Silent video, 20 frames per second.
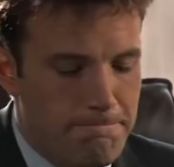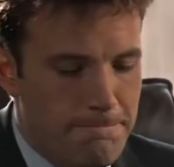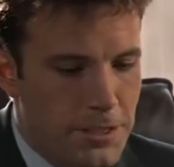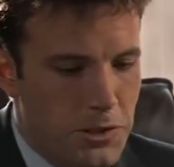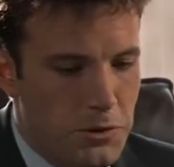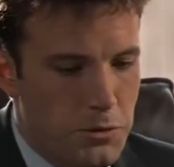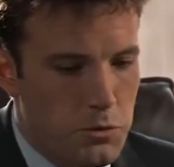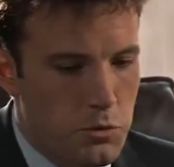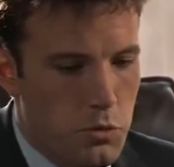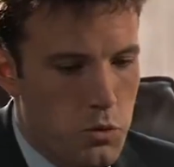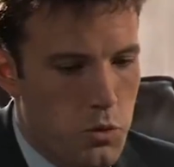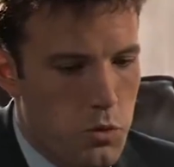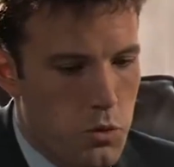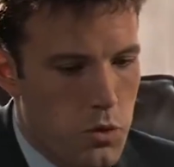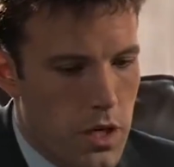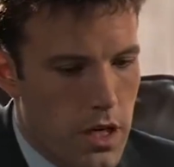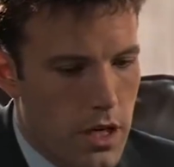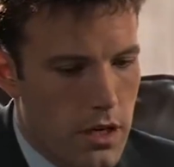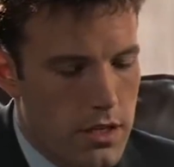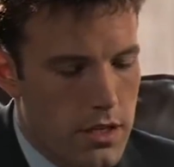as he always
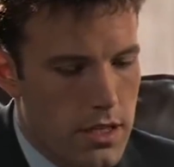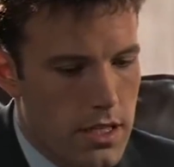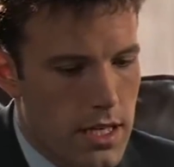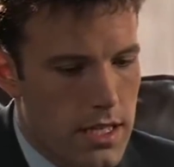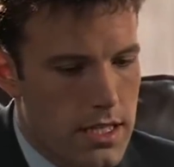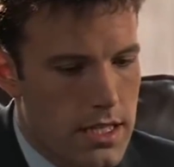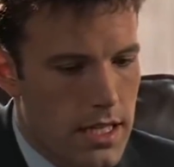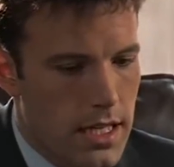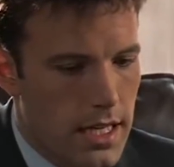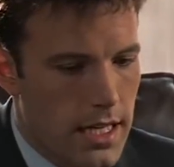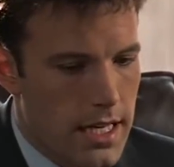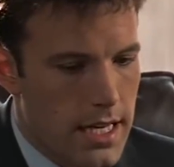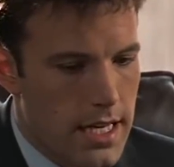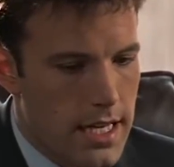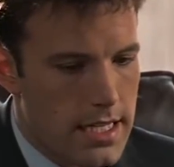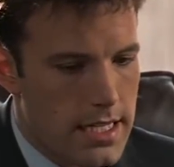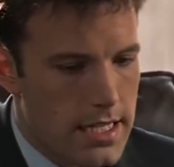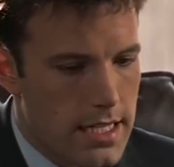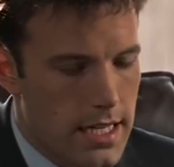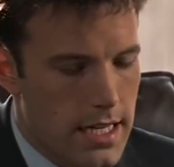plays every
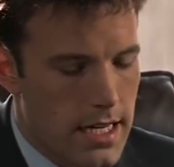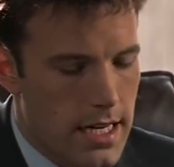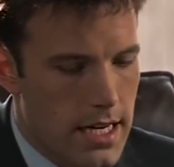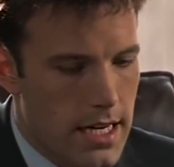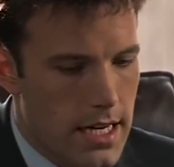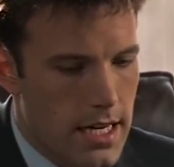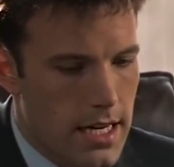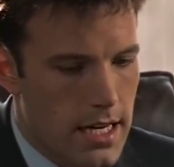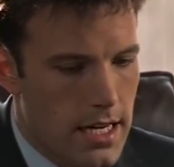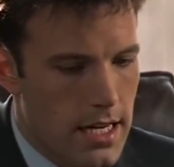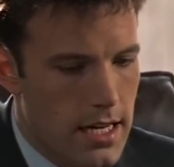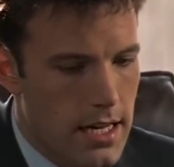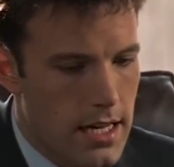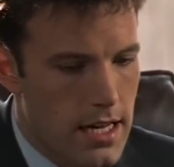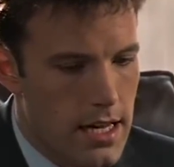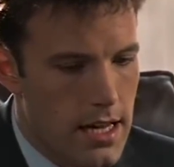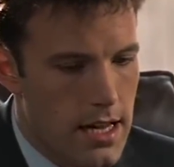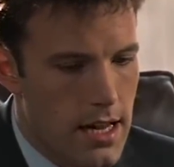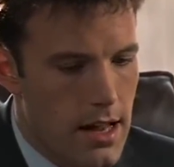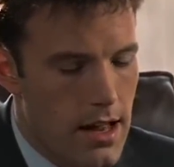role with the
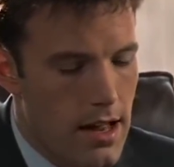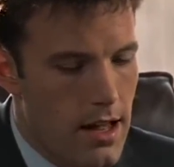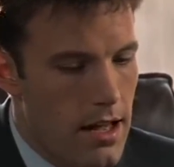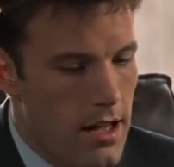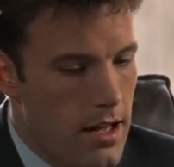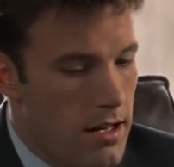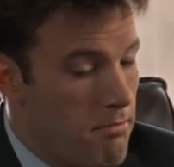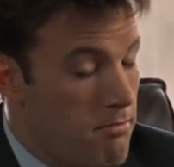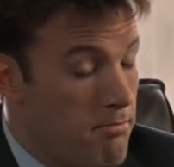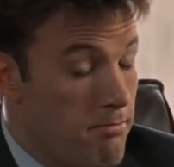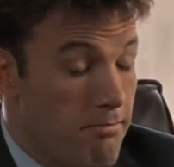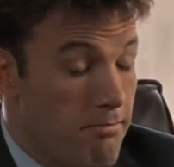same drained